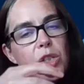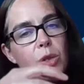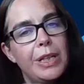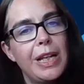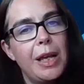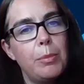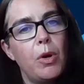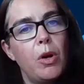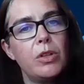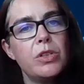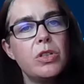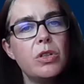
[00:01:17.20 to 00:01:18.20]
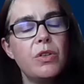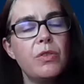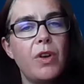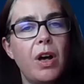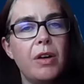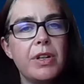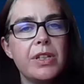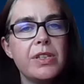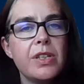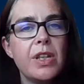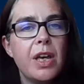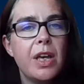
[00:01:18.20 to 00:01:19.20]
clamp onto the
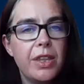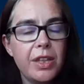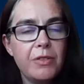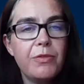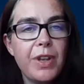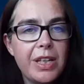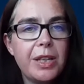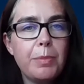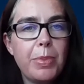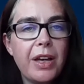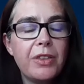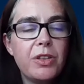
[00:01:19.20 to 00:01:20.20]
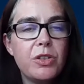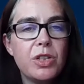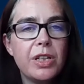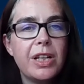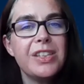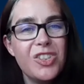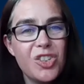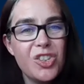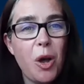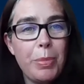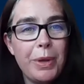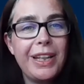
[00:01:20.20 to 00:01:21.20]
virus, the invading pathogen, and
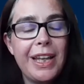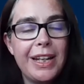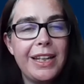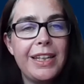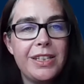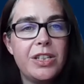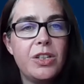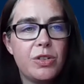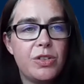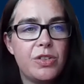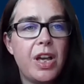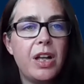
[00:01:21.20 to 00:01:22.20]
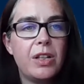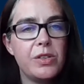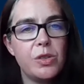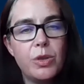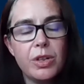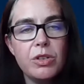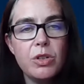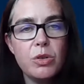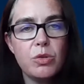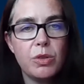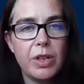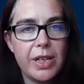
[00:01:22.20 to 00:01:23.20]
stop it getting into your cells. So they're
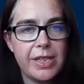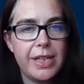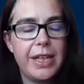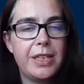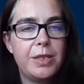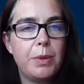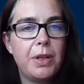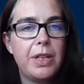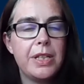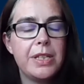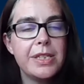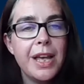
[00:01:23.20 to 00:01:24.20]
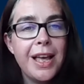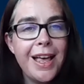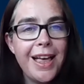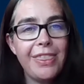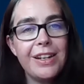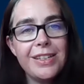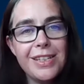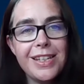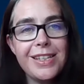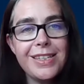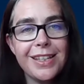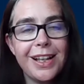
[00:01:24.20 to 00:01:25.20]
neutralizing antibodies. And then
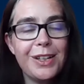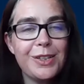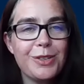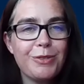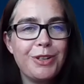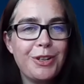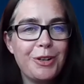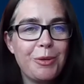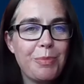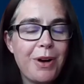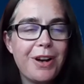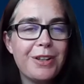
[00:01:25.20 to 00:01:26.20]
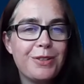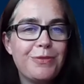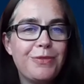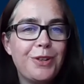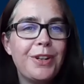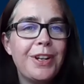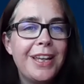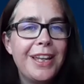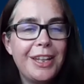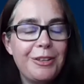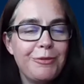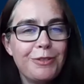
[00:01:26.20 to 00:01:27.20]
T cells are another part of your
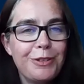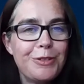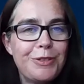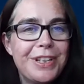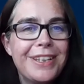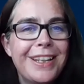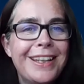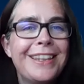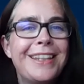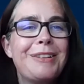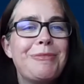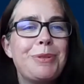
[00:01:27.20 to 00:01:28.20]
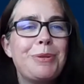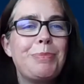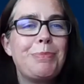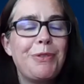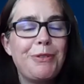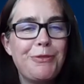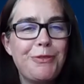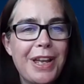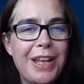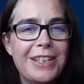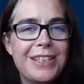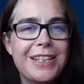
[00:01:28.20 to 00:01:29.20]
infiltrate that will
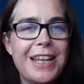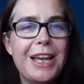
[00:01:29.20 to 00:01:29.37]
prevent